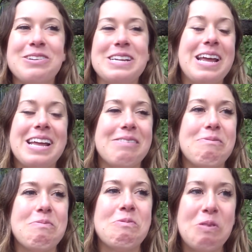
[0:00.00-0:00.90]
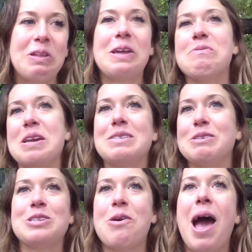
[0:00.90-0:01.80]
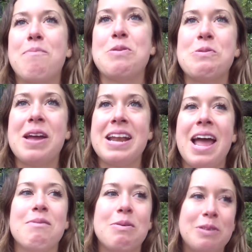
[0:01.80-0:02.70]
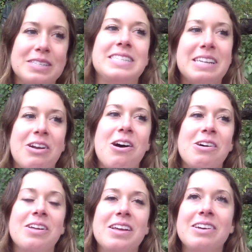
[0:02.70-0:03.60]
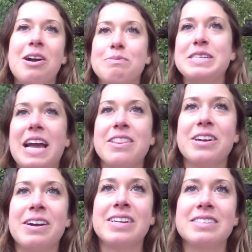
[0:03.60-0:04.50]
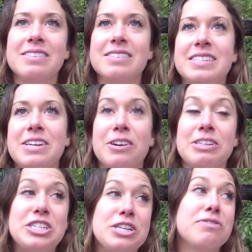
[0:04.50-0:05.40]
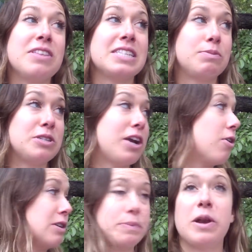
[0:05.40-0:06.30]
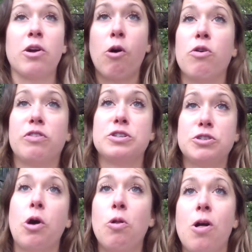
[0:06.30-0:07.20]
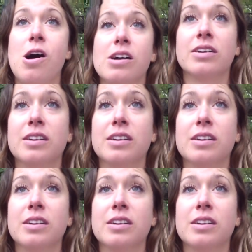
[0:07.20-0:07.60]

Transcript: So it, it really makes me so happy when I'm able to see it all come together and yeah. see her achieve this, which I know has been a goal for so long.